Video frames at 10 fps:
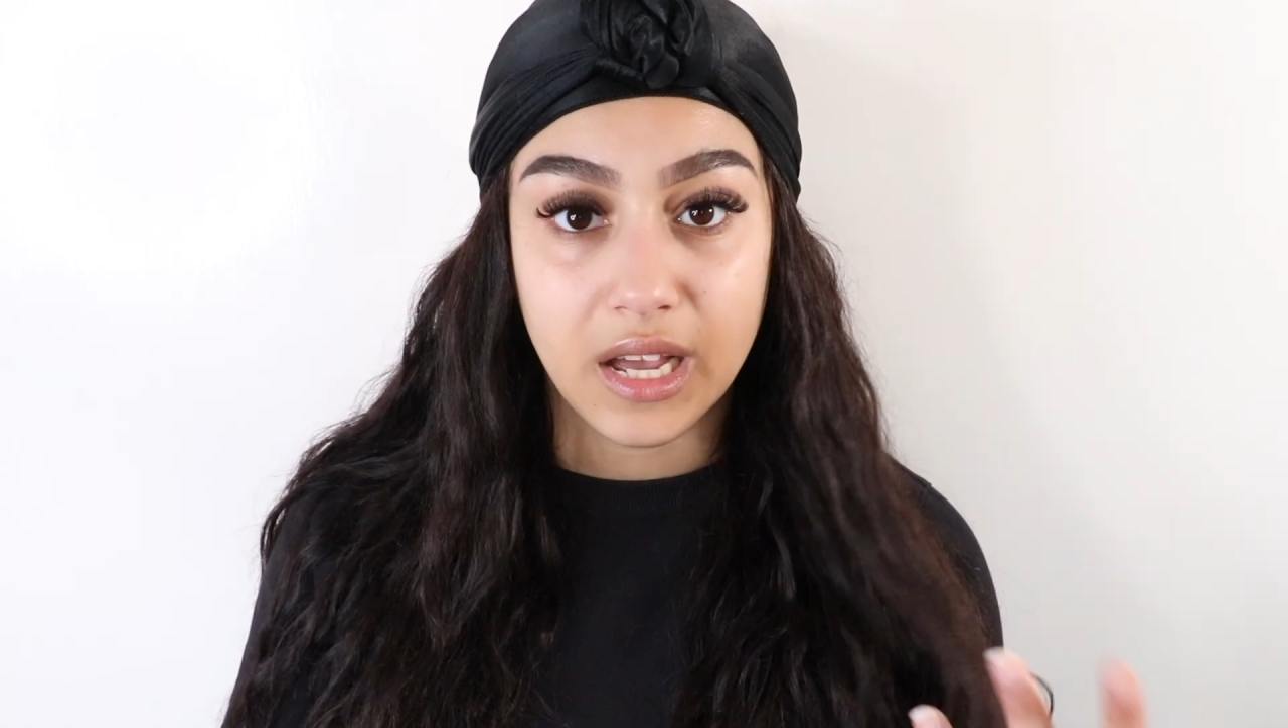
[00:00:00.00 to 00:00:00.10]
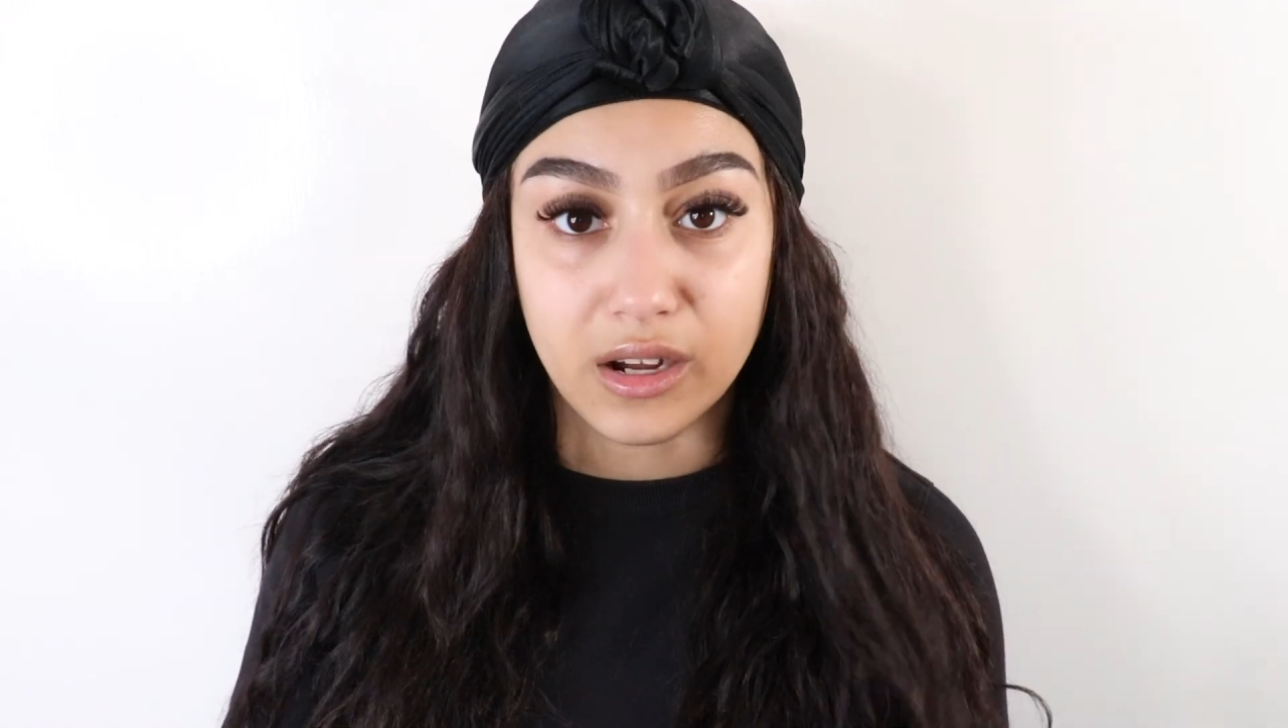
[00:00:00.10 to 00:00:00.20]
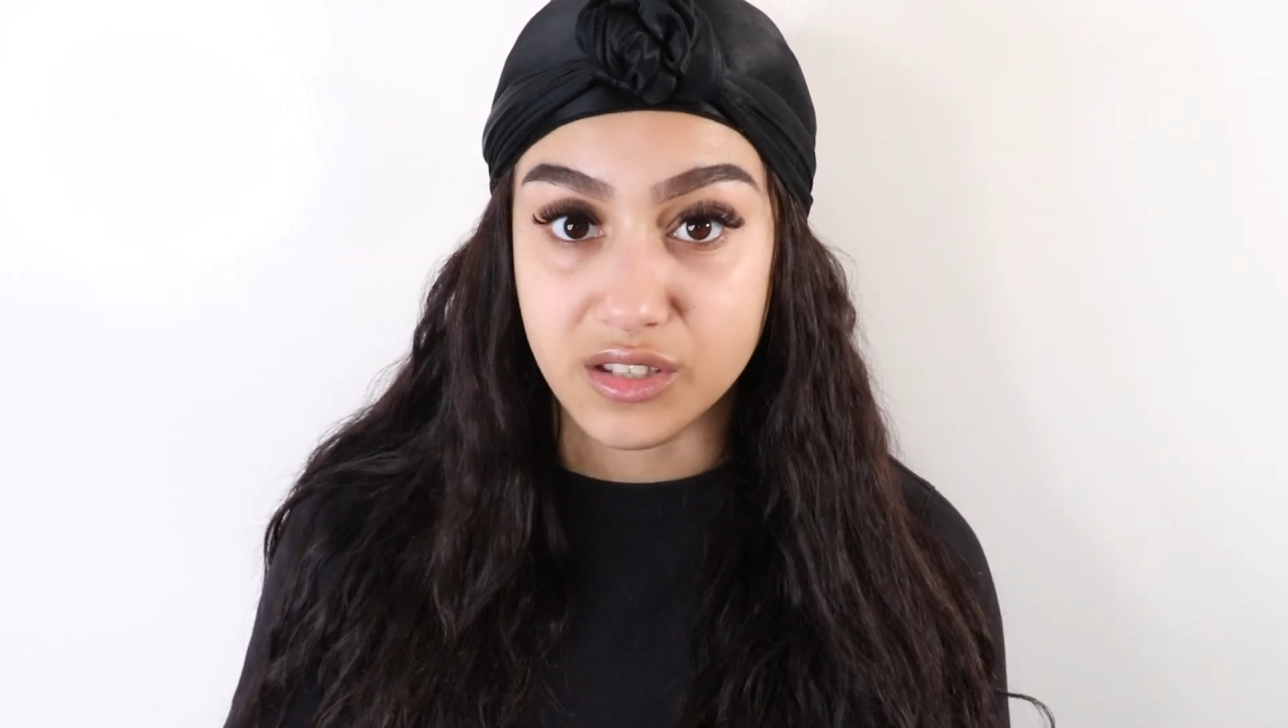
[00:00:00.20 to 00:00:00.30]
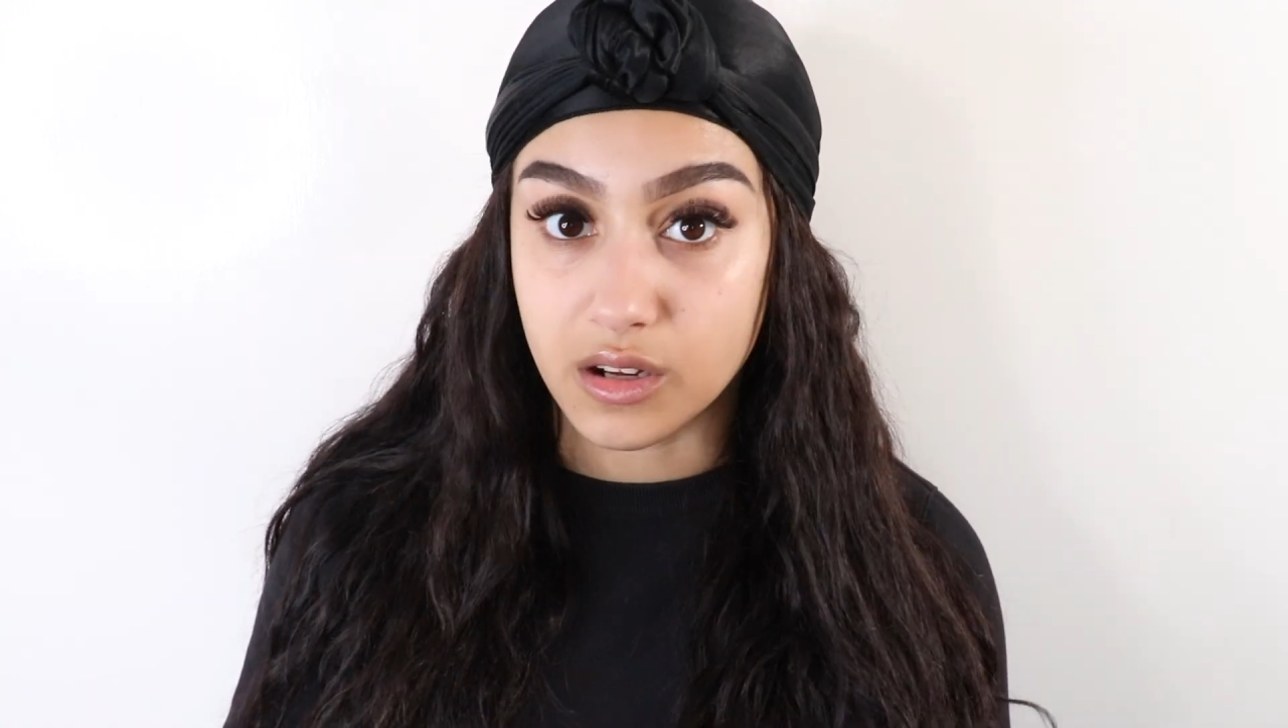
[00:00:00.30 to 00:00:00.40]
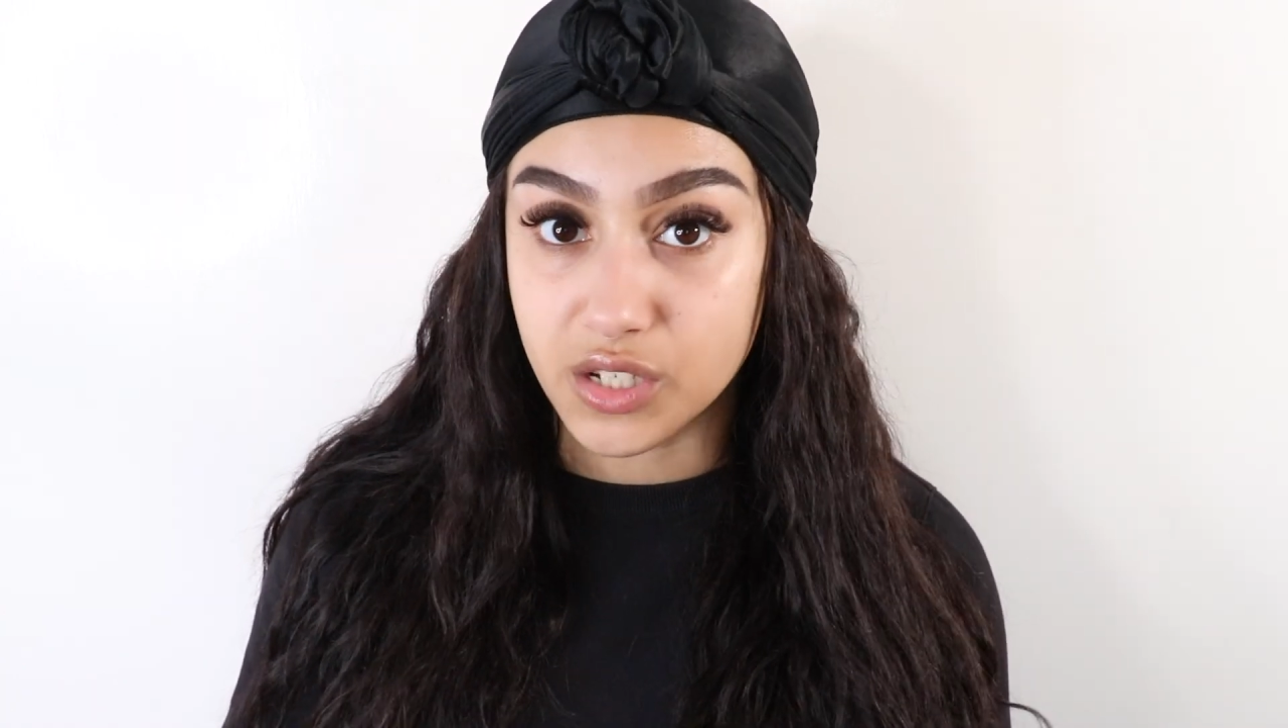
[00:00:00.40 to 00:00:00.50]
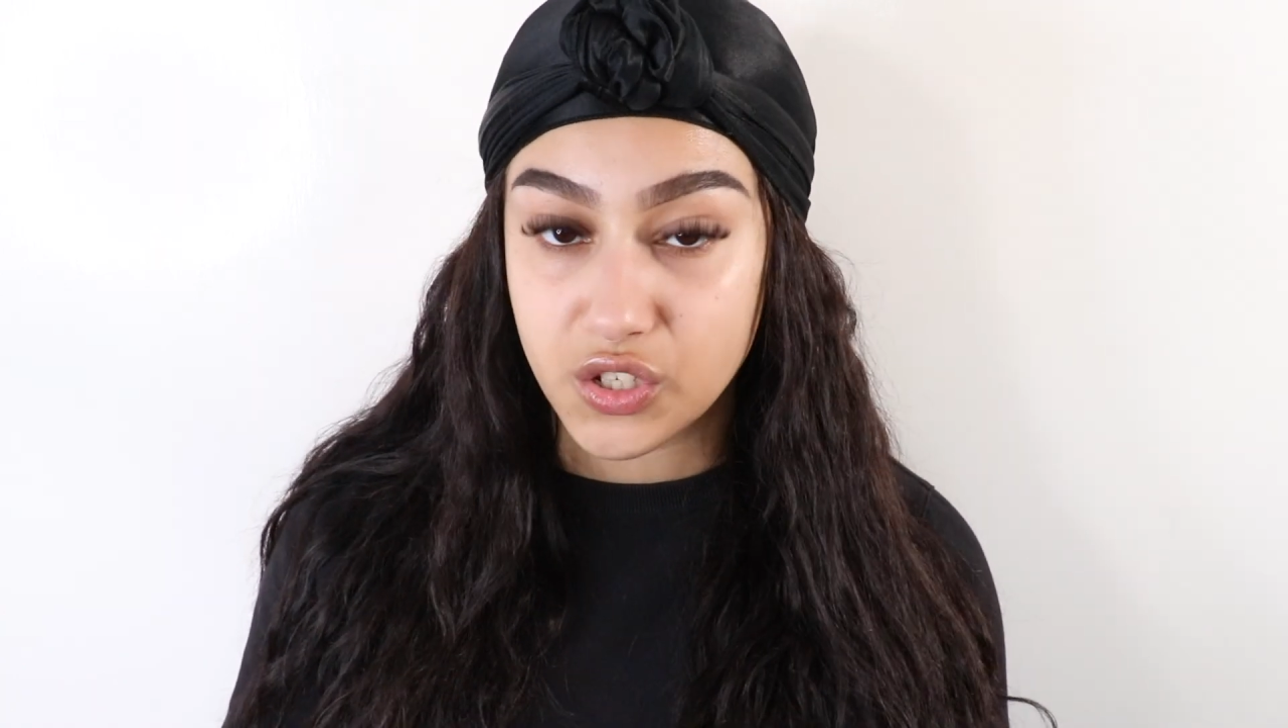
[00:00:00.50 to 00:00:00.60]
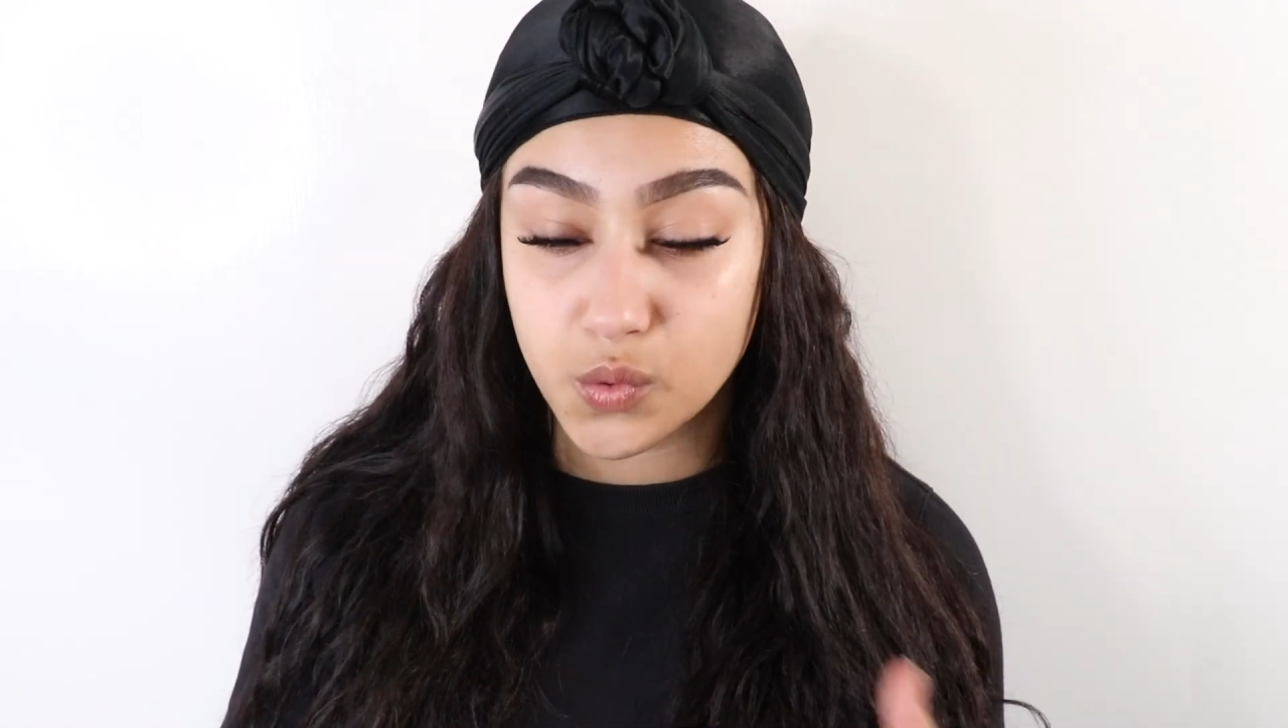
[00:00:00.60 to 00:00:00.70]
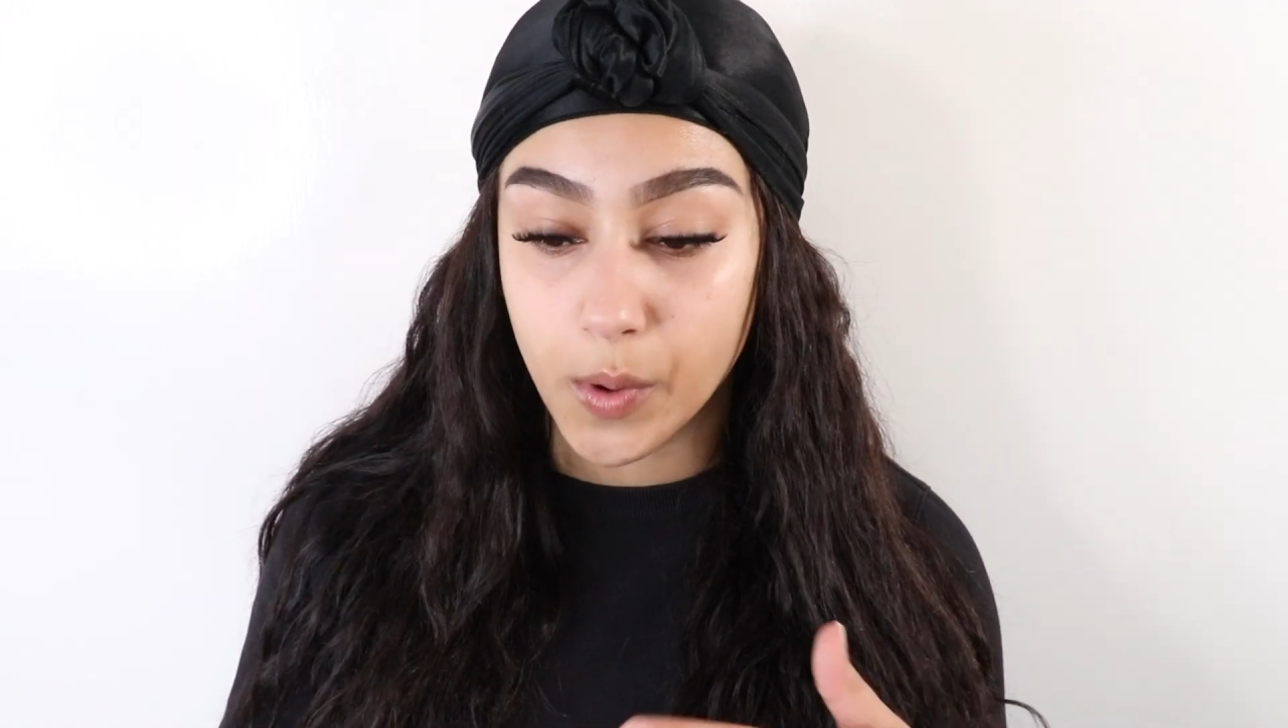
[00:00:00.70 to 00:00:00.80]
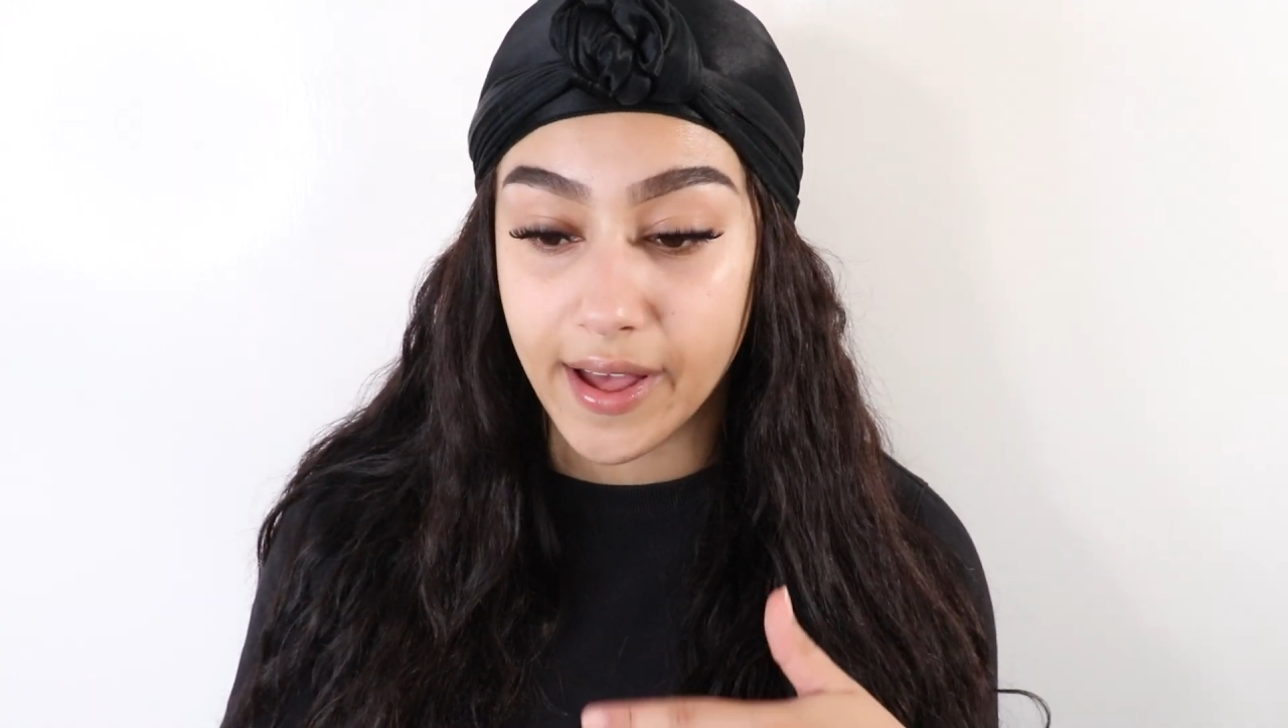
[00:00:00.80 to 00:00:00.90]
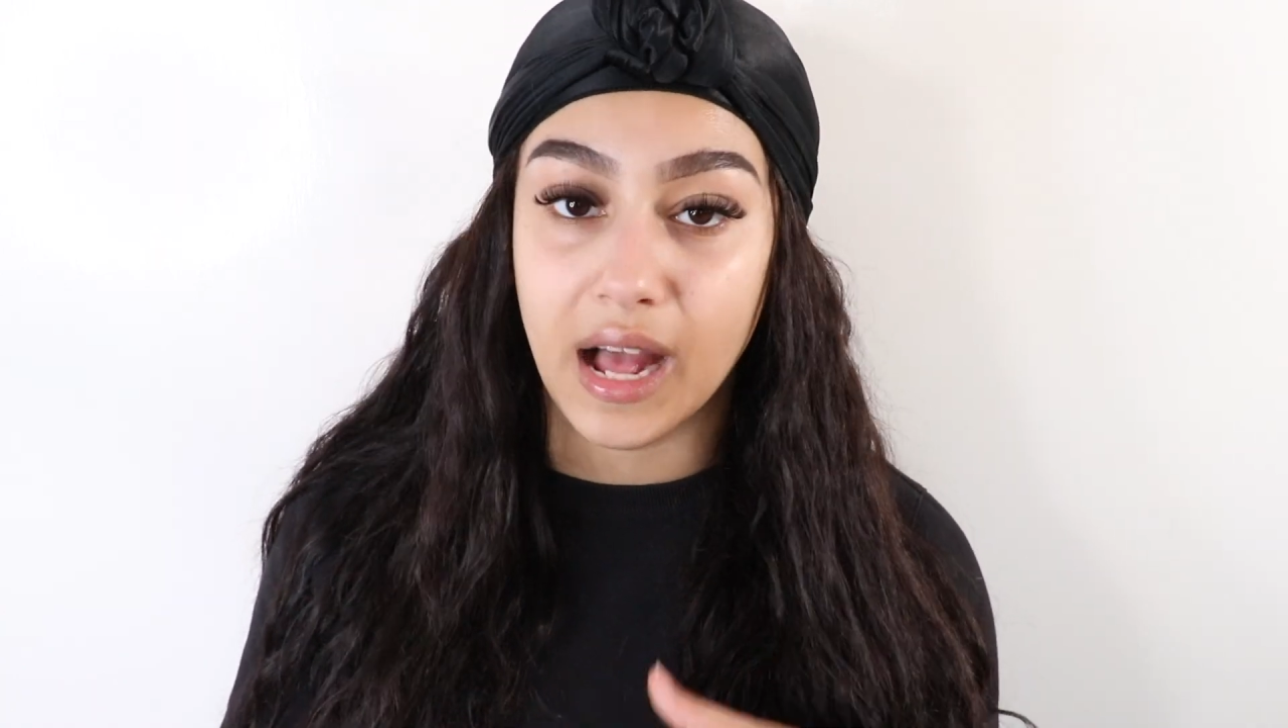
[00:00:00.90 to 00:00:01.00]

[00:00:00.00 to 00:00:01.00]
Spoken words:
I start to sweat